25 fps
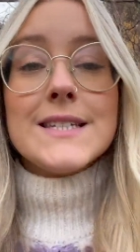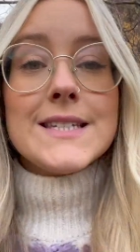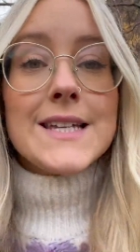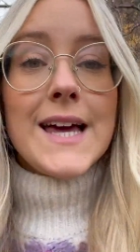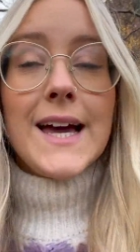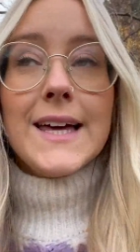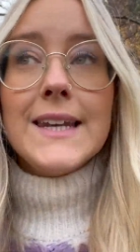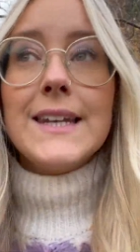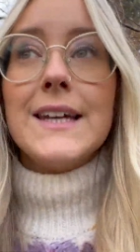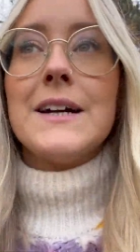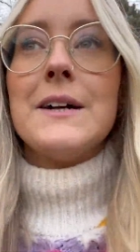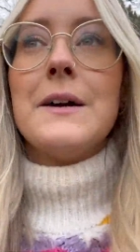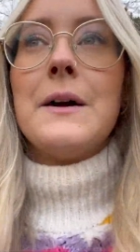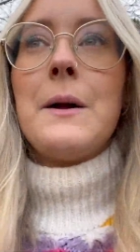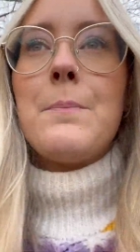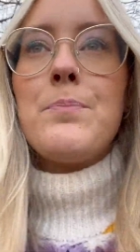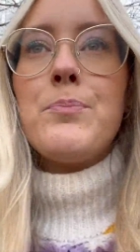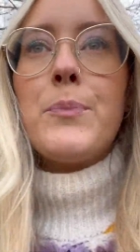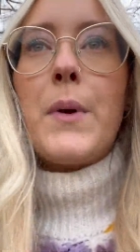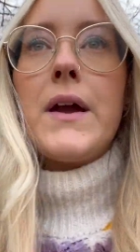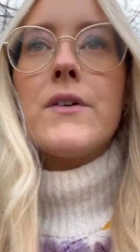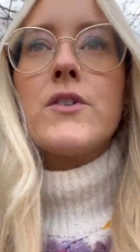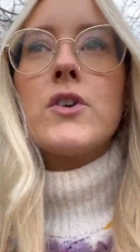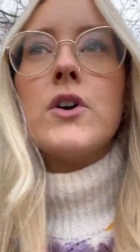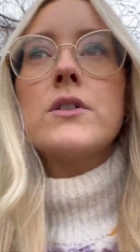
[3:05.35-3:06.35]
Dana.
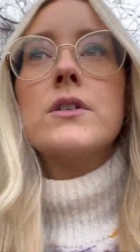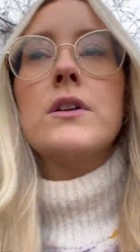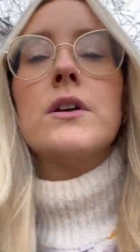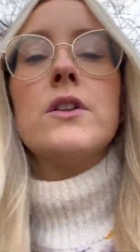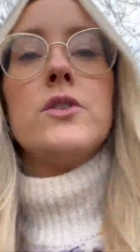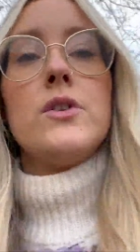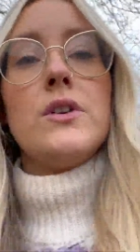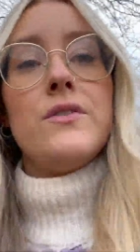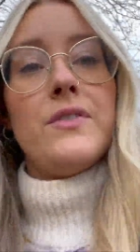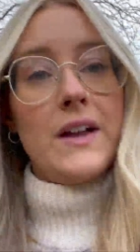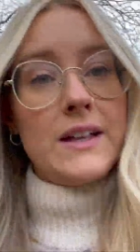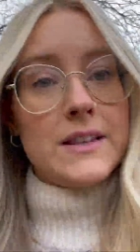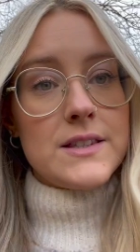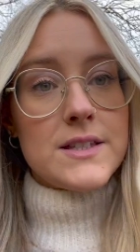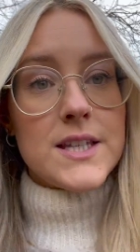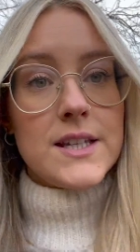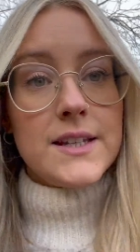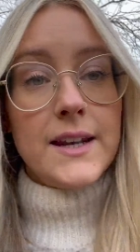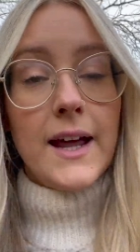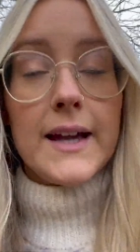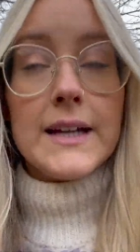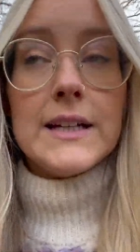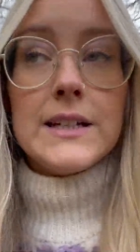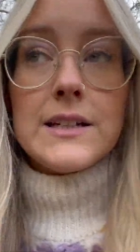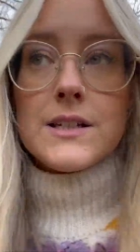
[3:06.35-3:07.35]
But I've got another another event
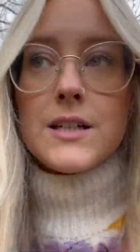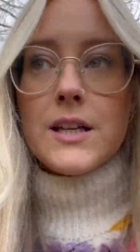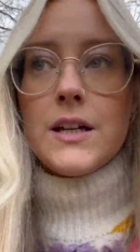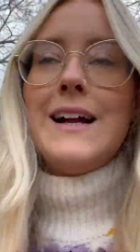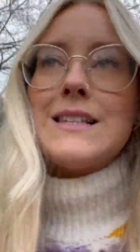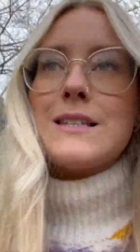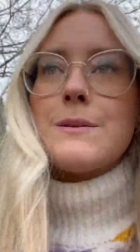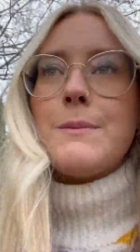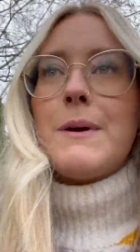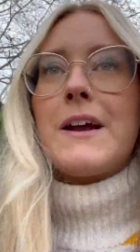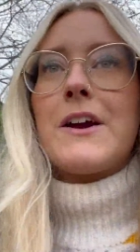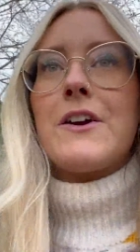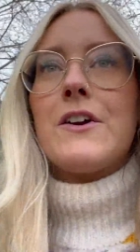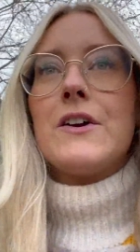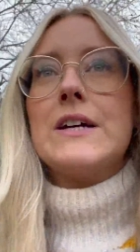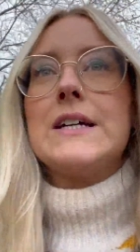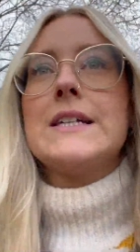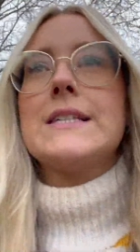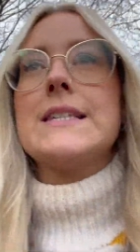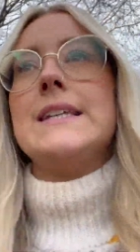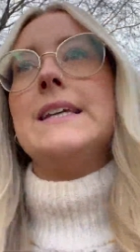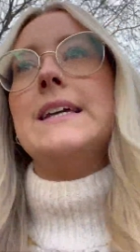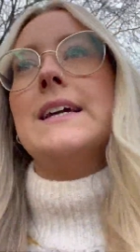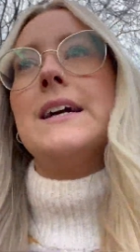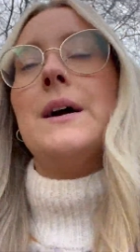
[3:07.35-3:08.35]
tonight. It's a bit
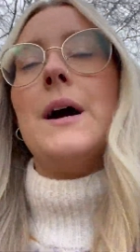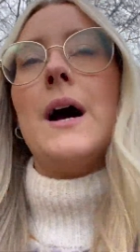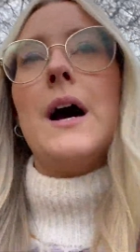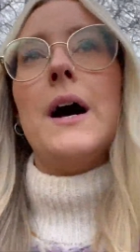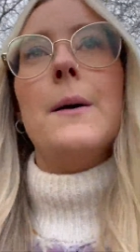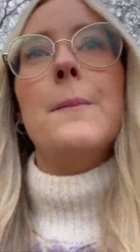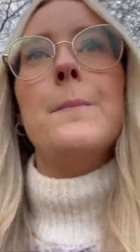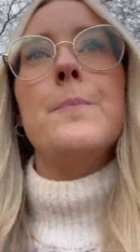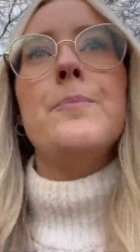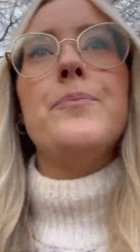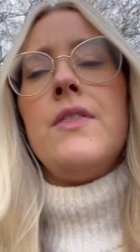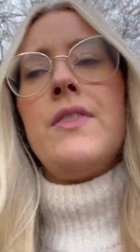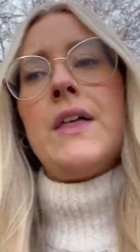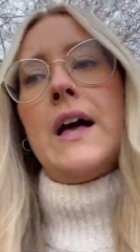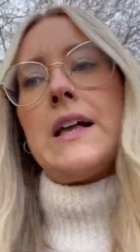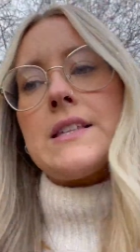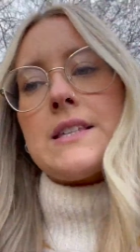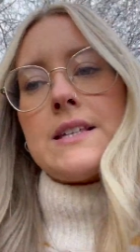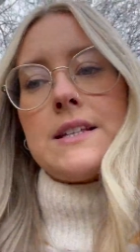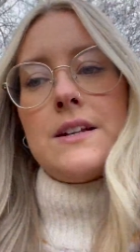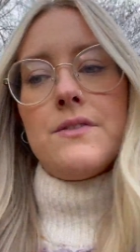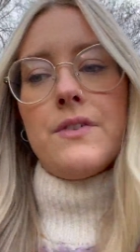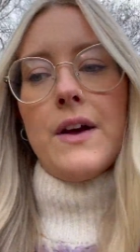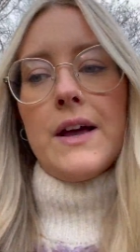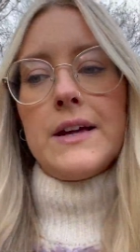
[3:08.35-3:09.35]
crazy. Um, that's
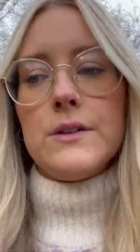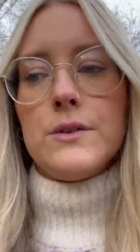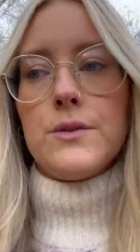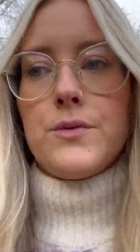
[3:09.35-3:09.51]
an event